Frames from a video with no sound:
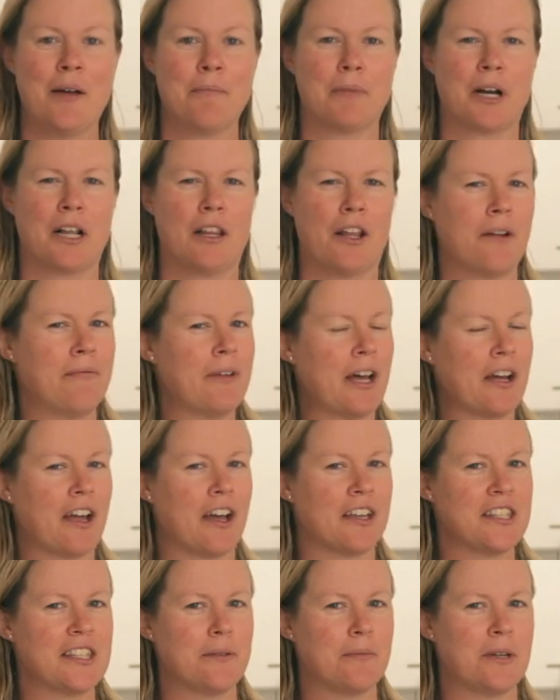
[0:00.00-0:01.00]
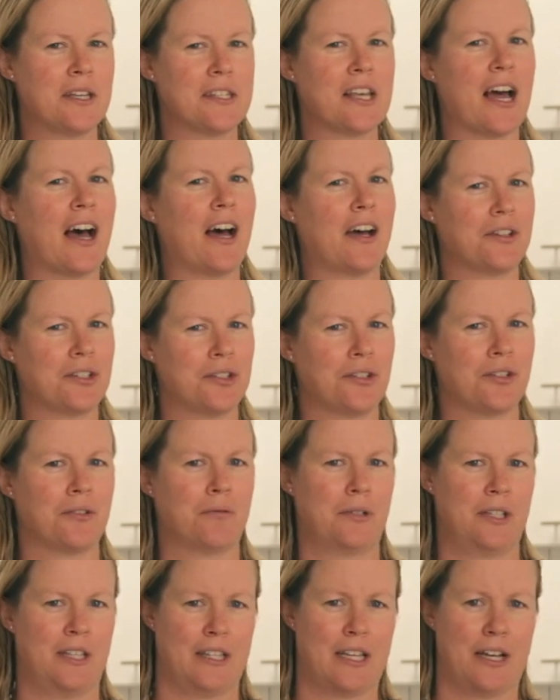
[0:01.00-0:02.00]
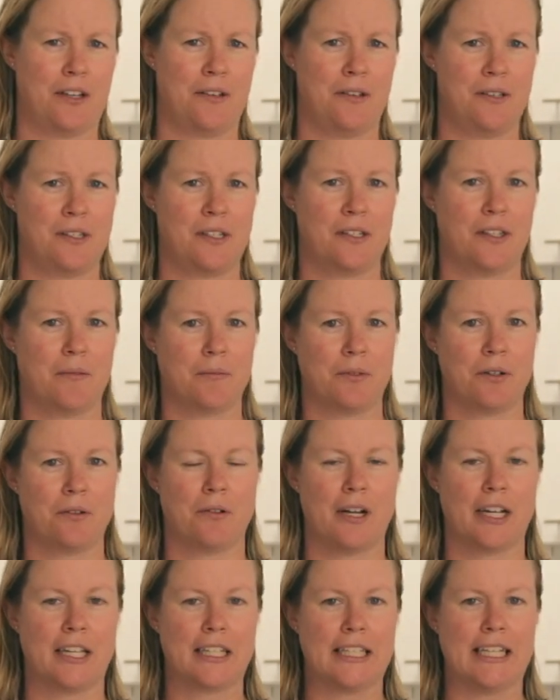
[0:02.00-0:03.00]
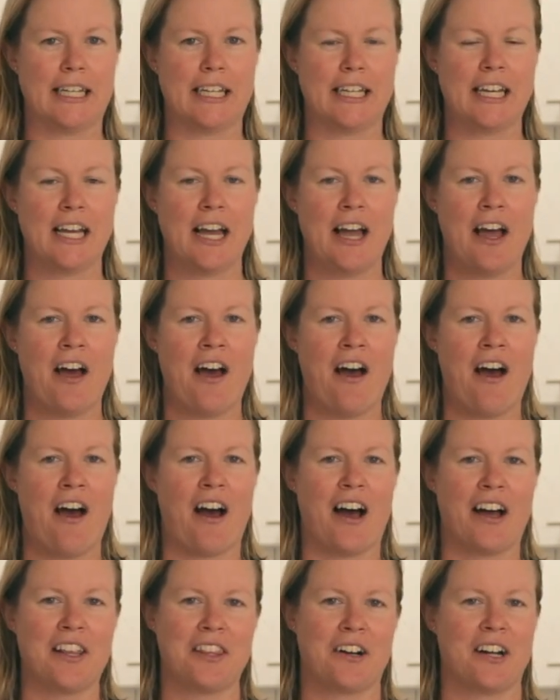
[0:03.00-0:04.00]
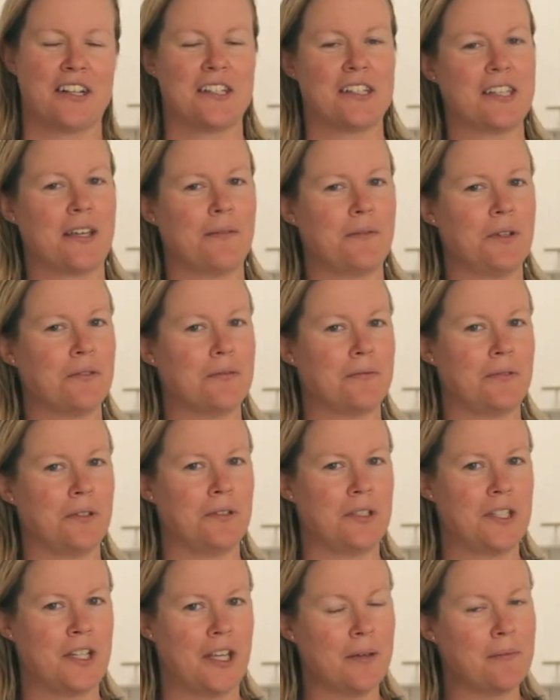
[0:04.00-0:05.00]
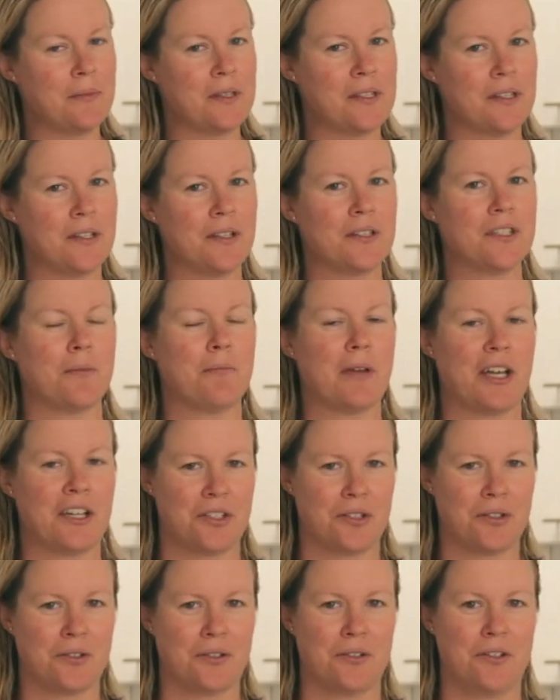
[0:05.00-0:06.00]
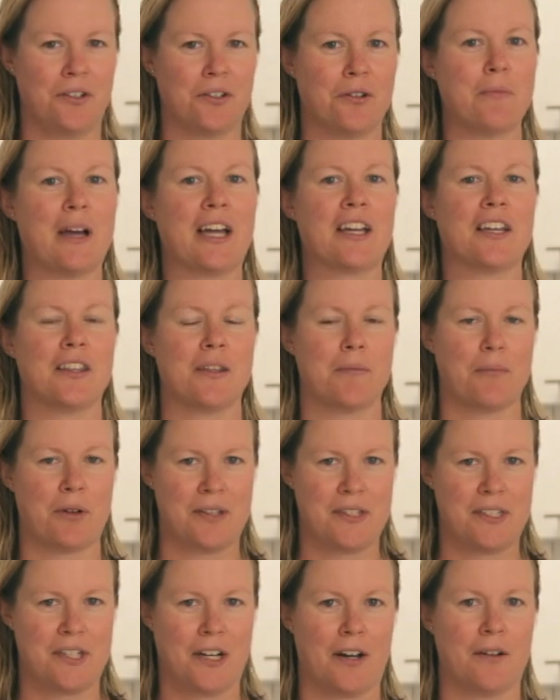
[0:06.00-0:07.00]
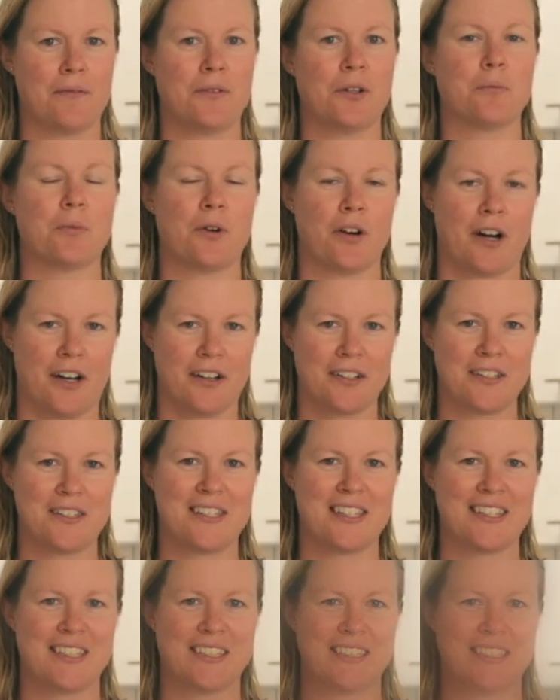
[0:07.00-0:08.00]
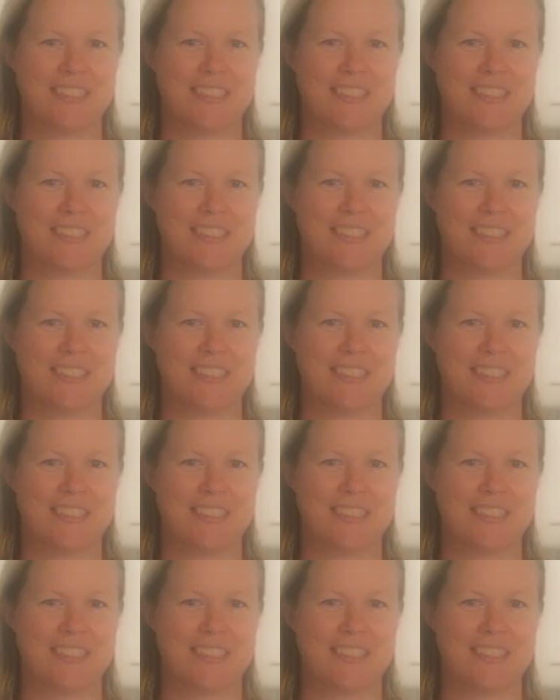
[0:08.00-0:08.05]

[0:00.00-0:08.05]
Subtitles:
But a lot of our customers aren't sure whether they're using them correctly. I thought I'd just give you a few tips to make sure you're making the most out of your products.